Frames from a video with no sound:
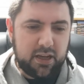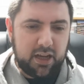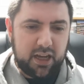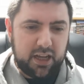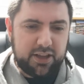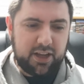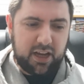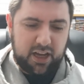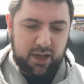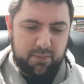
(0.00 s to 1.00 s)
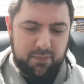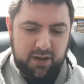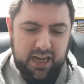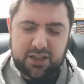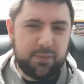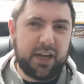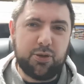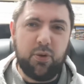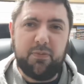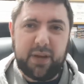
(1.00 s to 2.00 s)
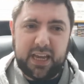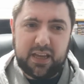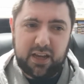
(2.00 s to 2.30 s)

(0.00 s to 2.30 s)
And had somebody else with me,